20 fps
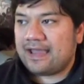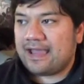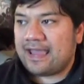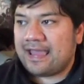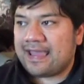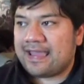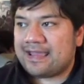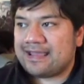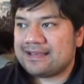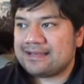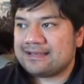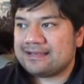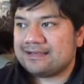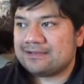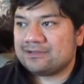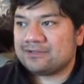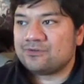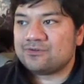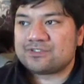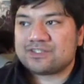
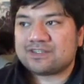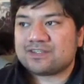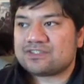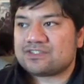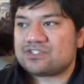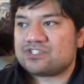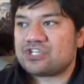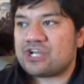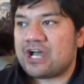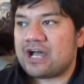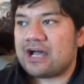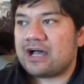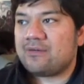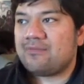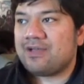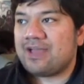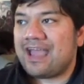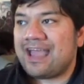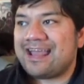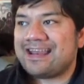and losing this
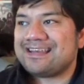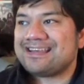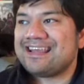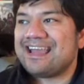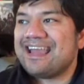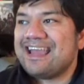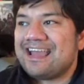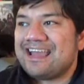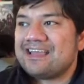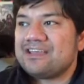job and